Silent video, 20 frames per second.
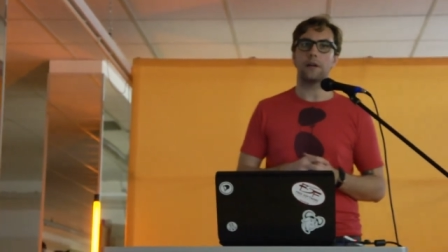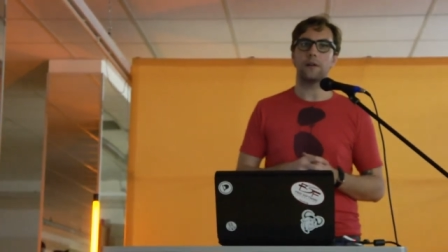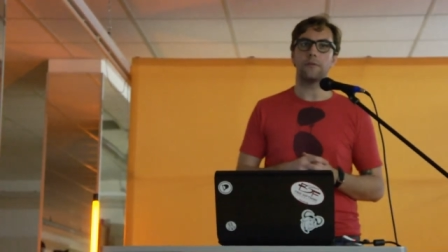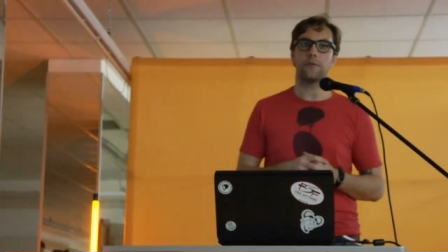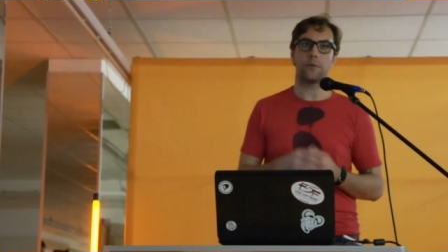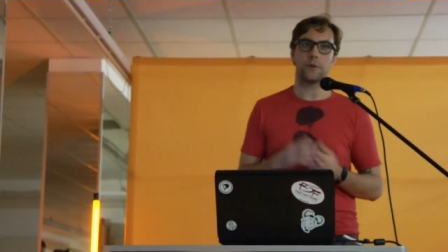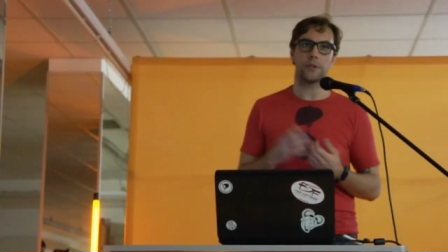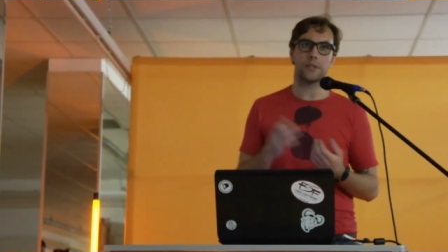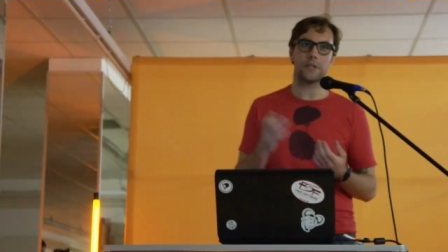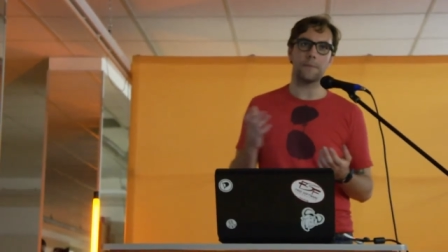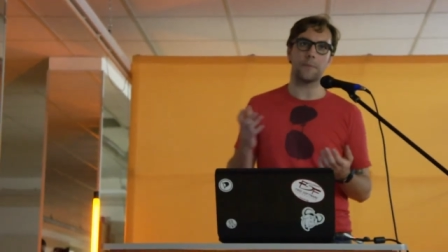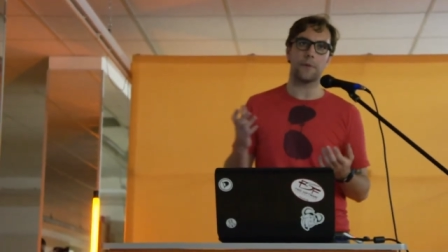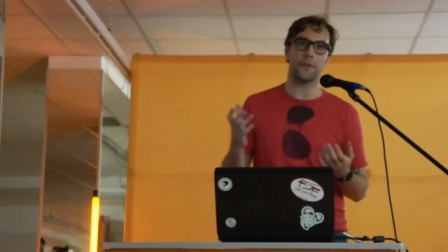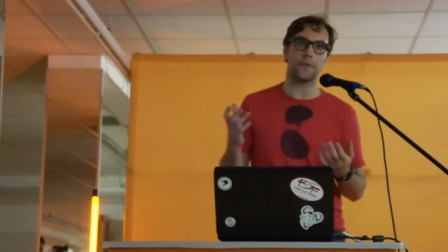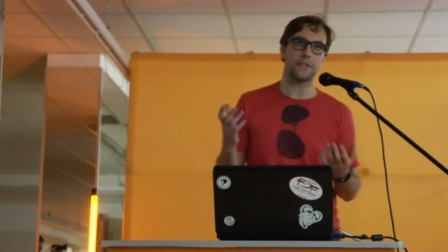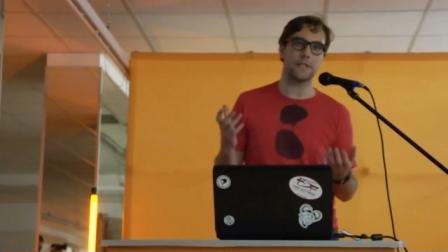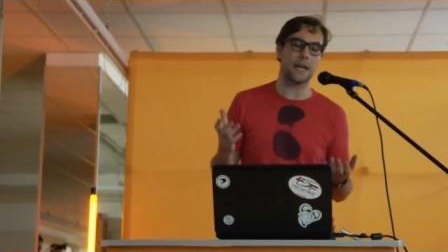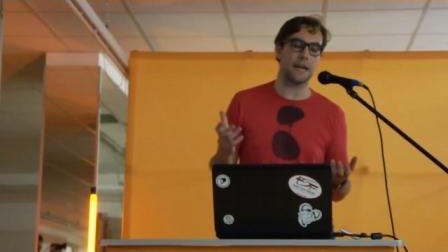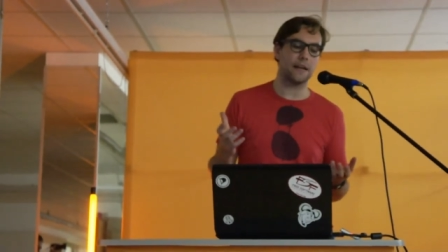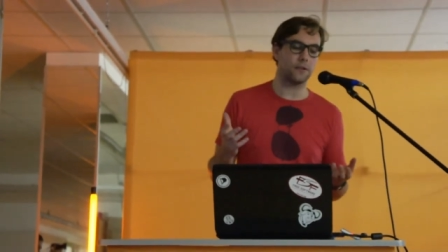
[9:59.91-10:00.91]
For example, the
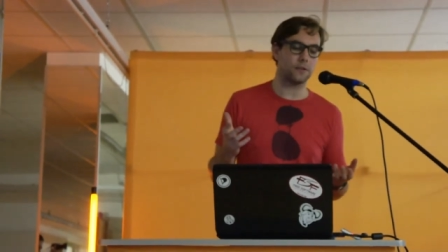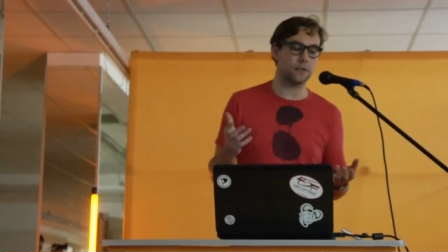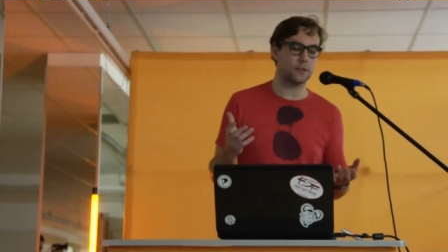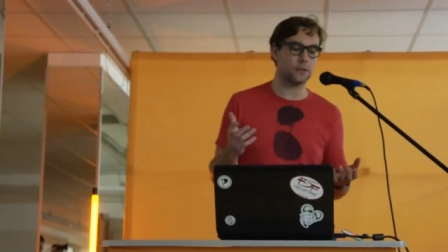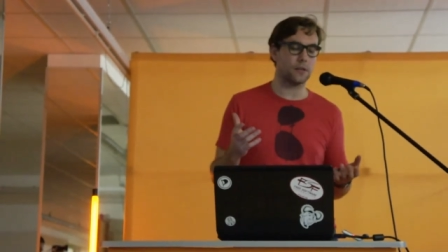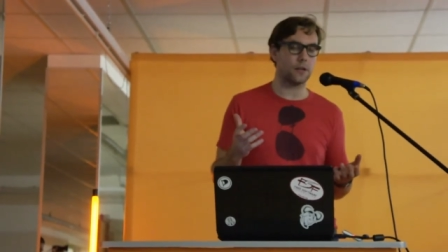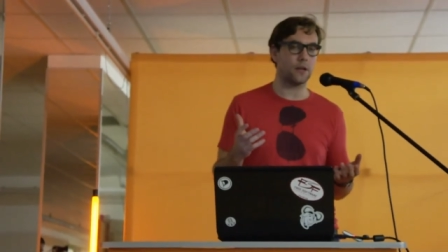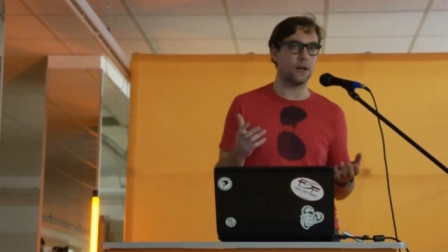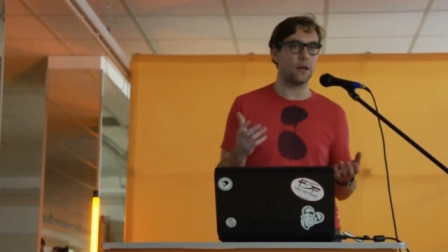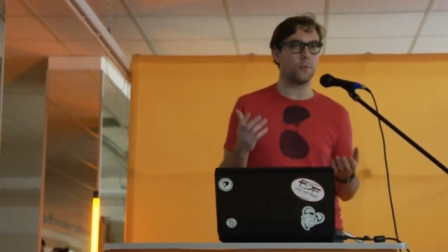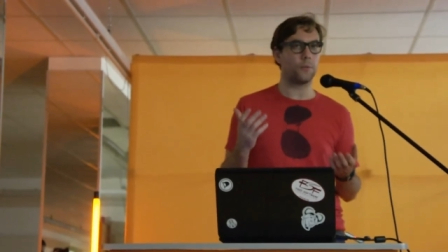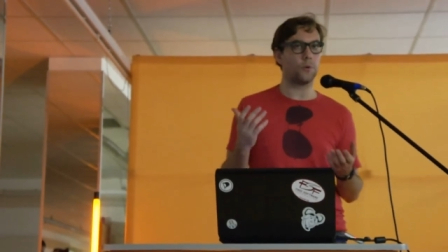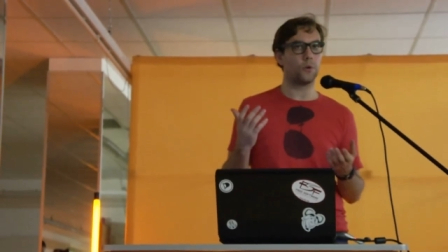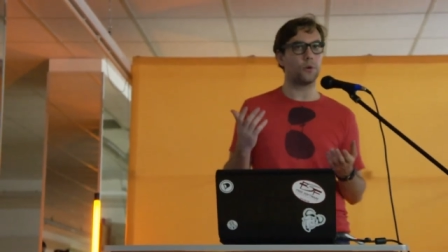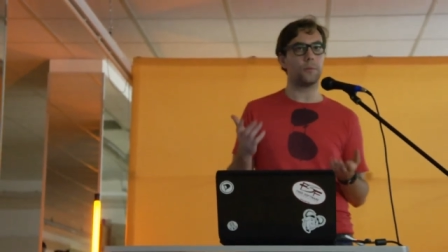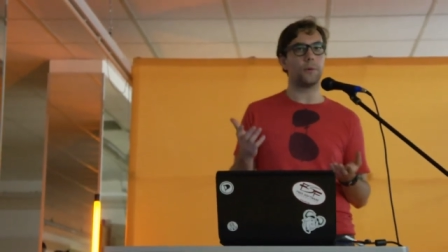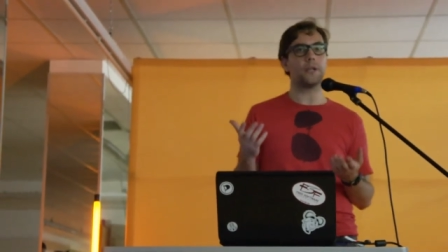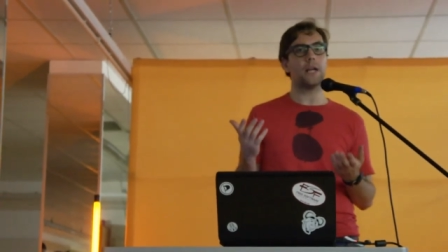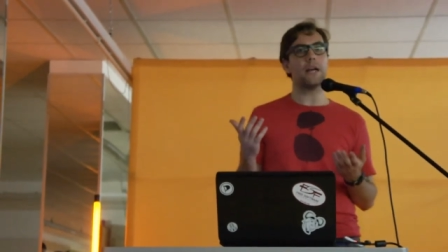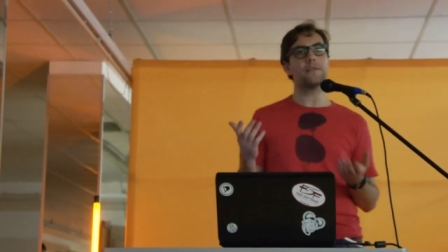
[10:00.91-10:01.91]
Tails uh,
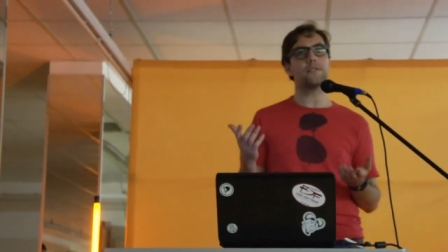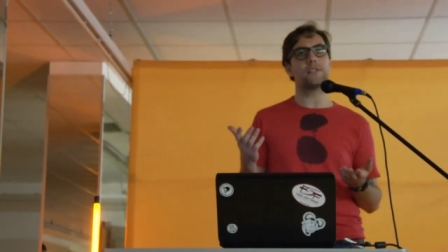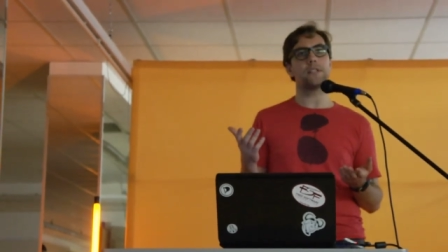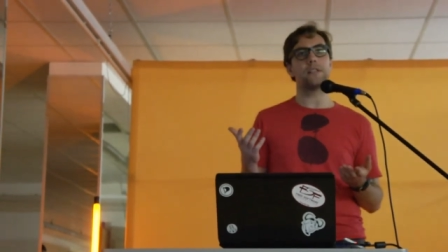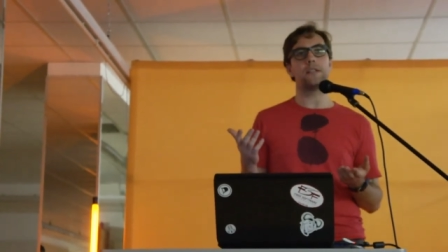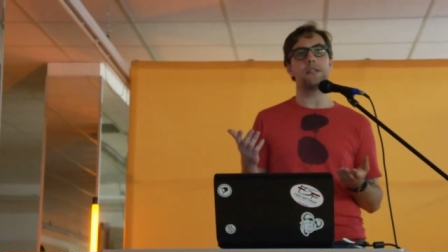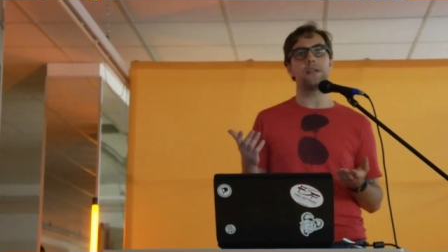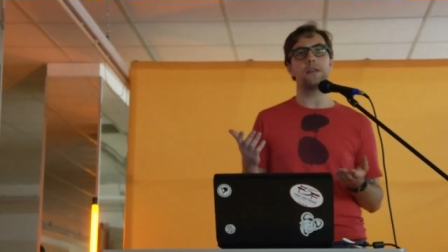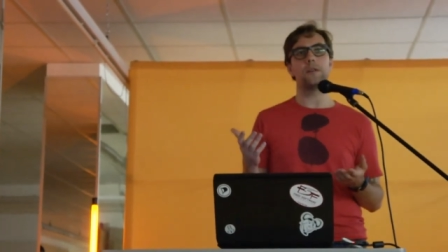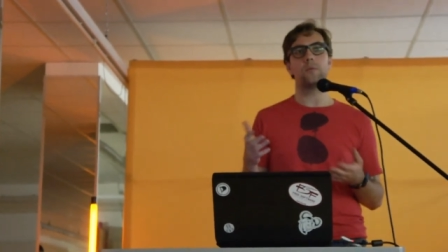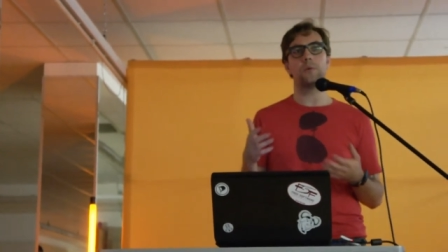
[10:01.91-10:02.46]
bootable live CD, which